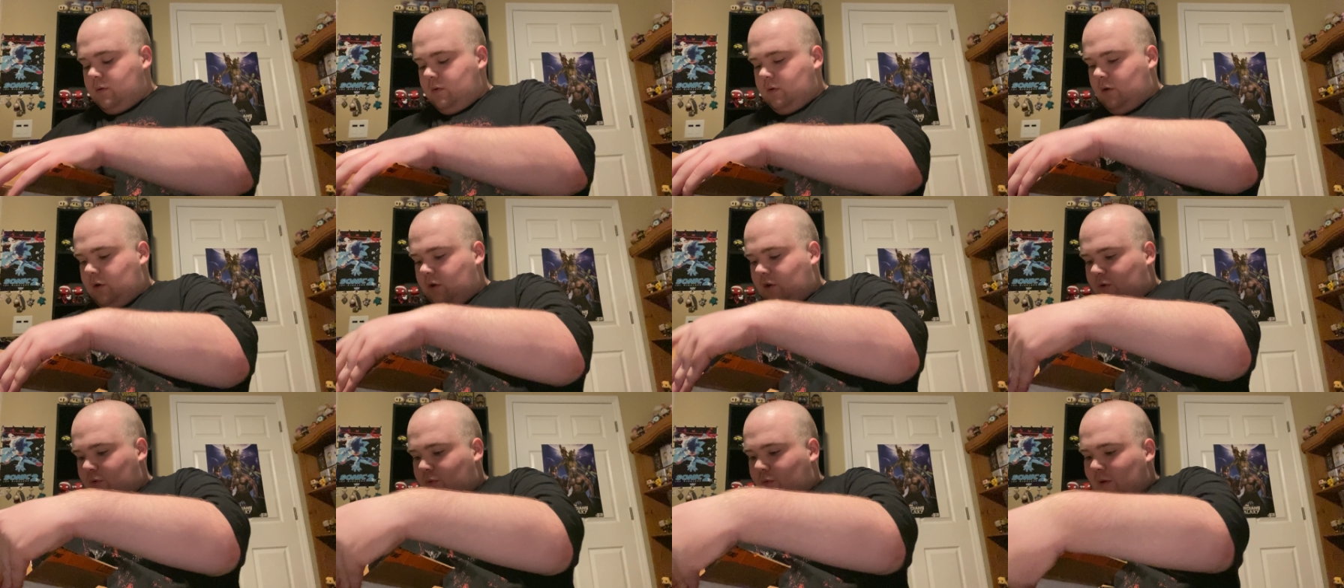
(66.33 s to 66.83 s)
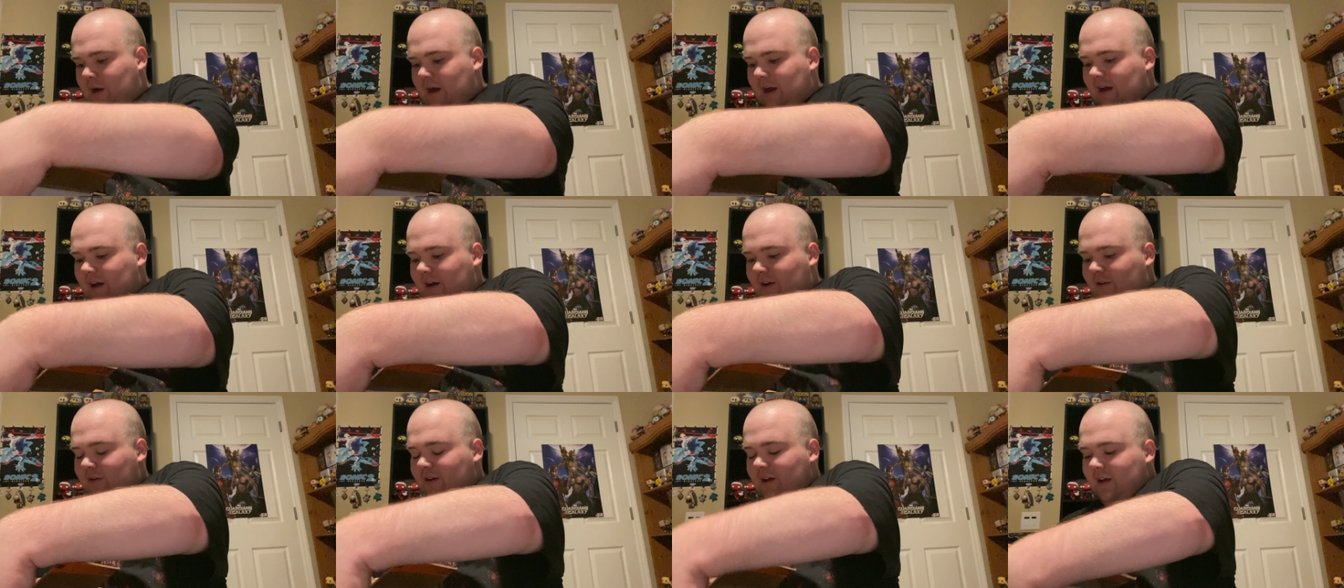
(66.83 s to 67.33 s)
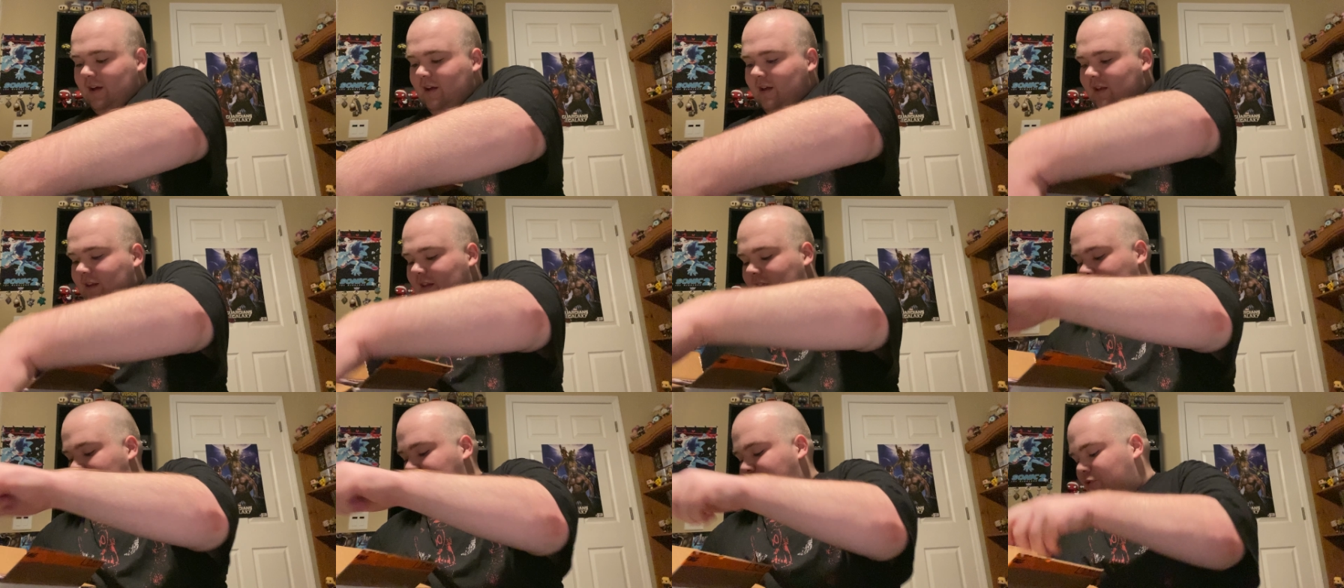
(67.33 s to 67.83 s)
Oh, wow.
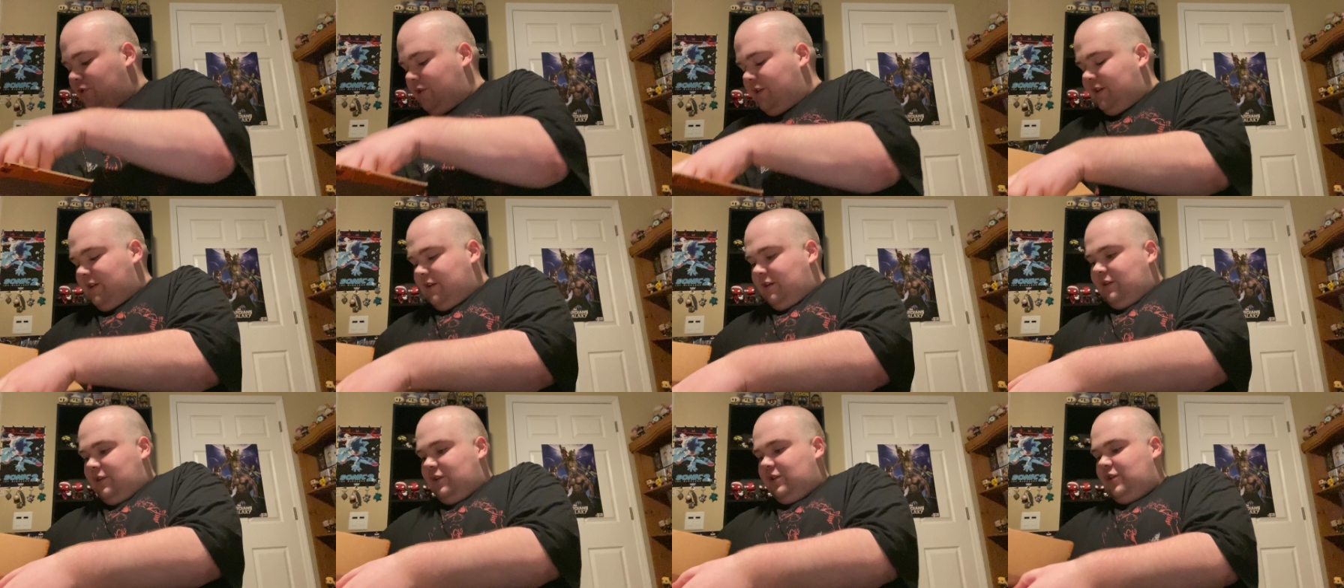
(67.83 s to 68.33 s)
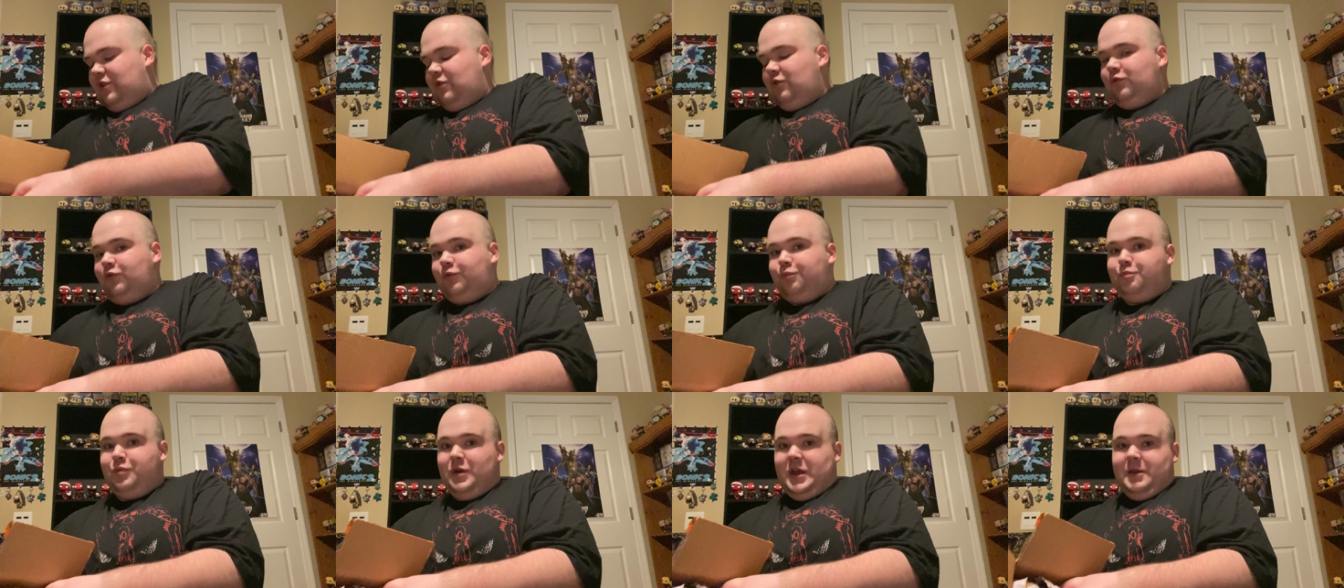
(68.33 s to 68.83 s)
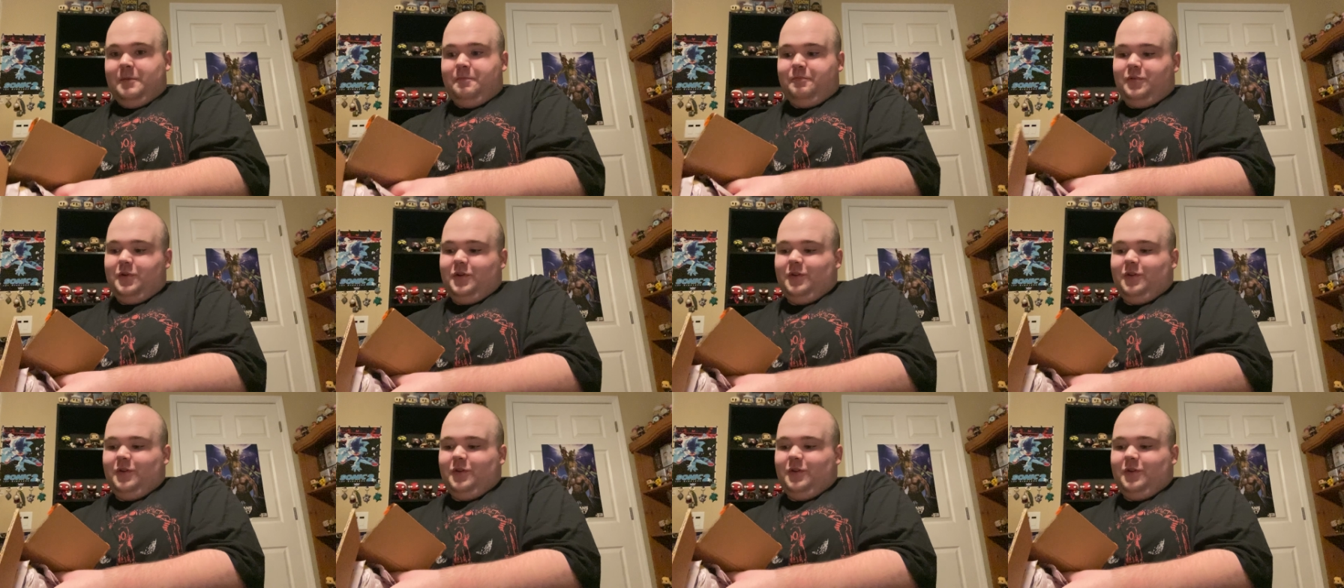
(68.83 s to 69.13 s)
They put it in newspaper.